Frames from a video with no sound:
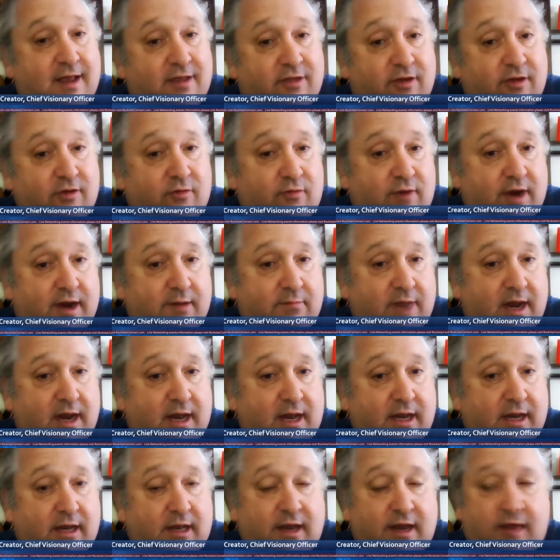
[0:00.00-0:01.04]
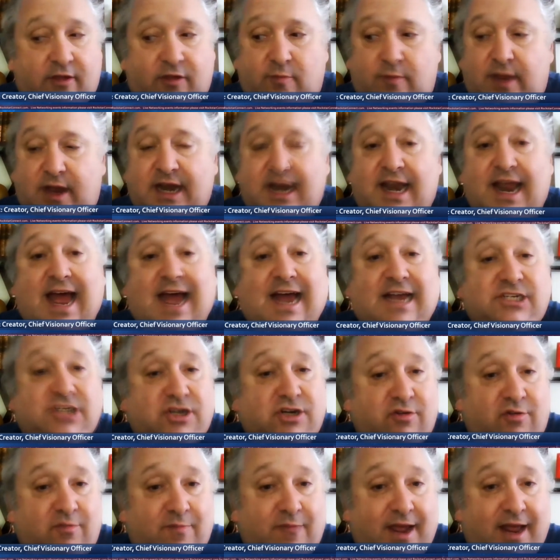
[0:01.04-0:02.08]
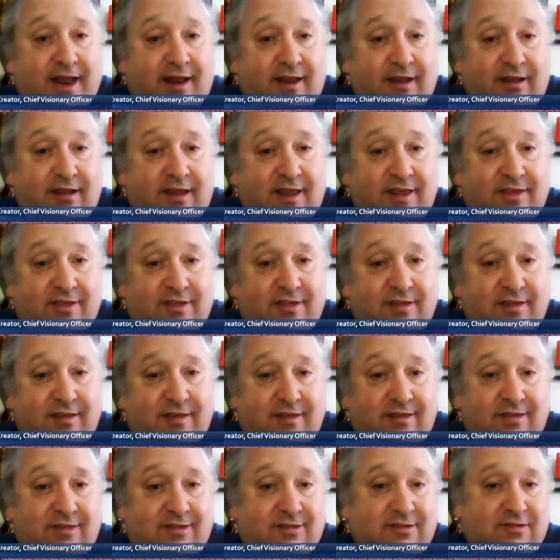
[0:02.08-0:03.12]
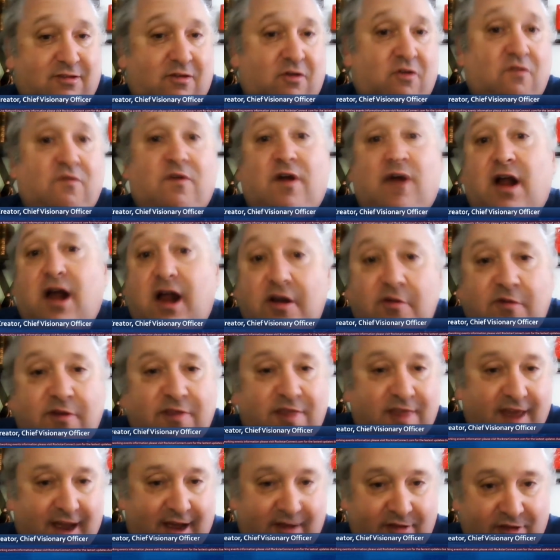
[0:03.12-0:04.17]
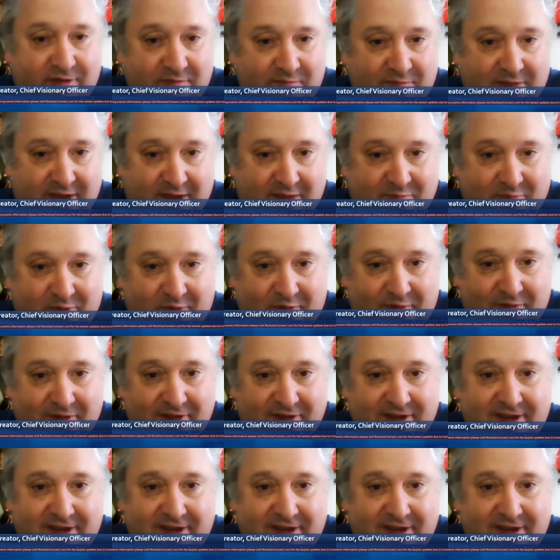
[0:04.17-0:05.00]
That's a great mailing list. My national mailing list is over 100,000 people